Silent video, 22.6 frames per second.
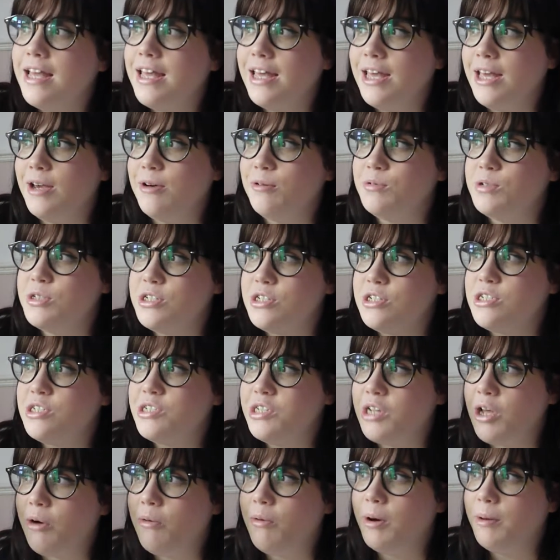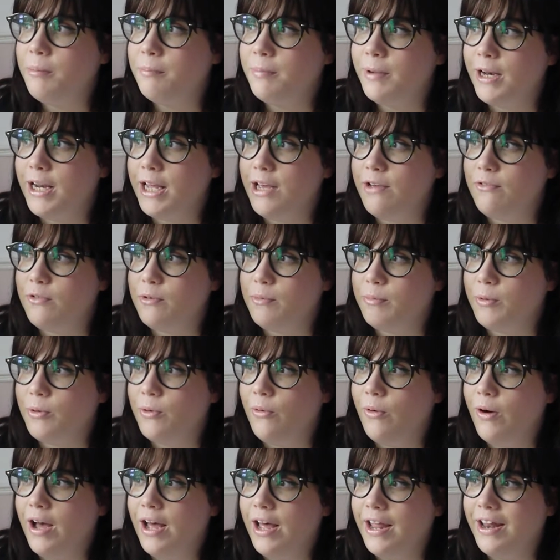it was just so
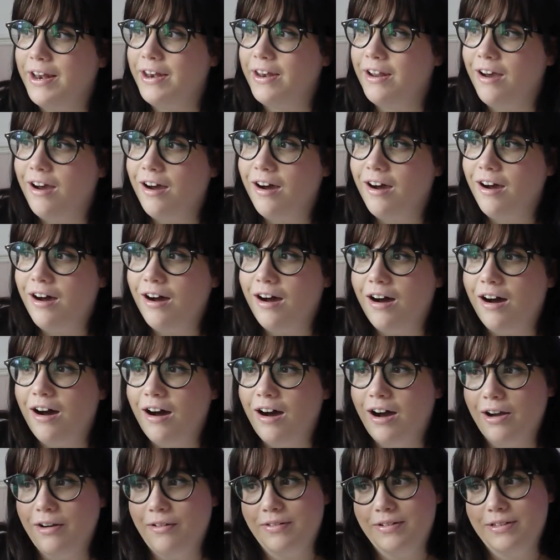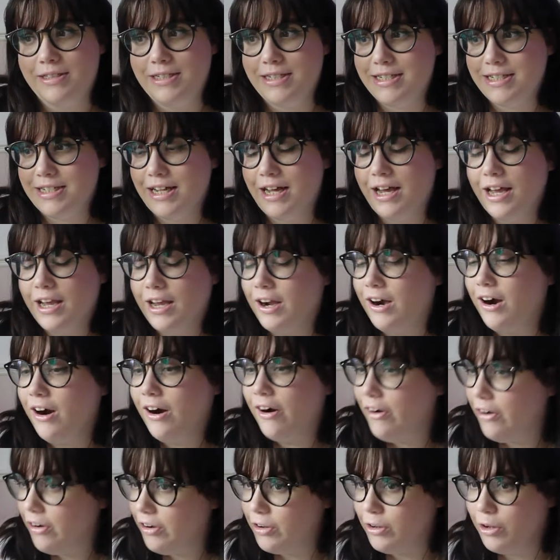unbelievable, and I was just like, I
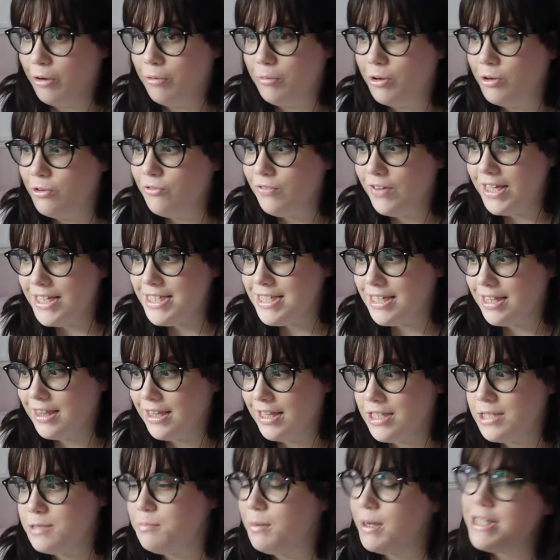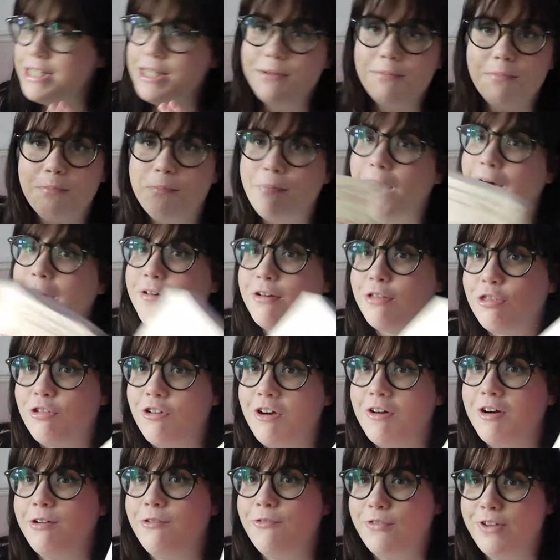can't go on reading this. But I did power
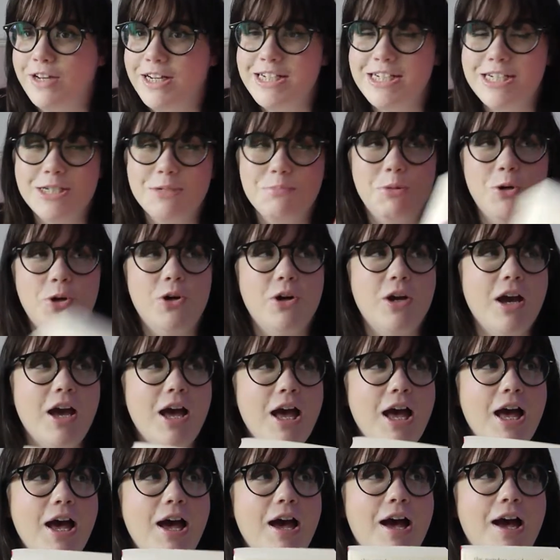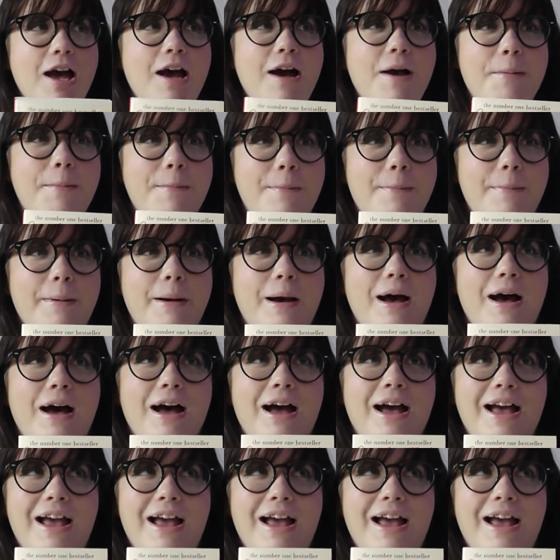through and finish this book, but